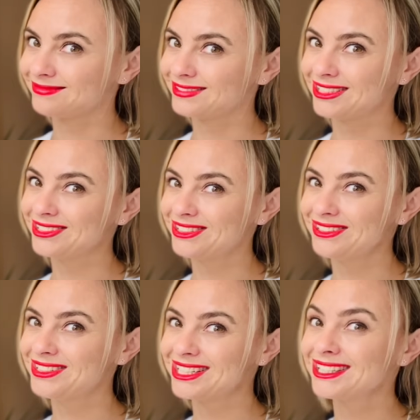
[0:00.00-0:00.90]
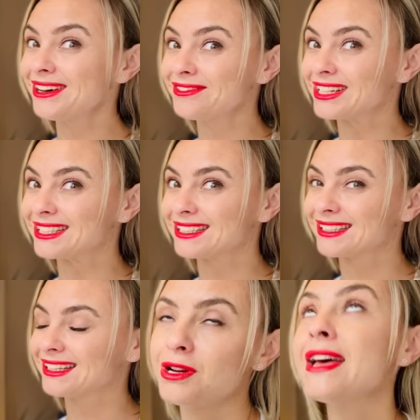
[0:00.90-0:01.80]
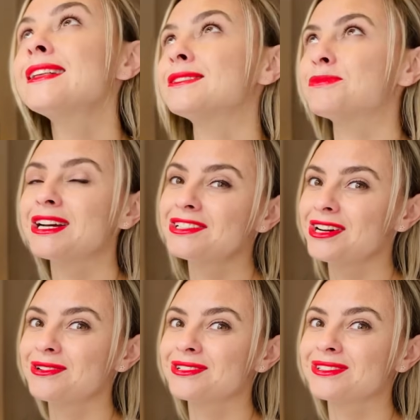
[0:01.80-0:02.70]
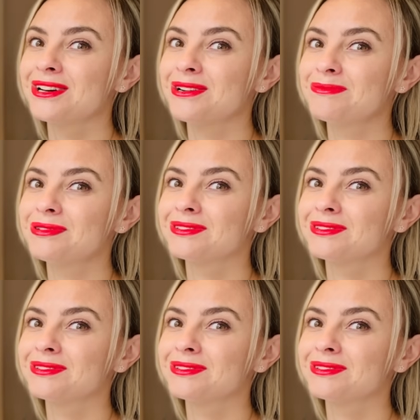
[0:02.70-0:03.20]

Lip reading: Don't you just love it? And my cherry on top,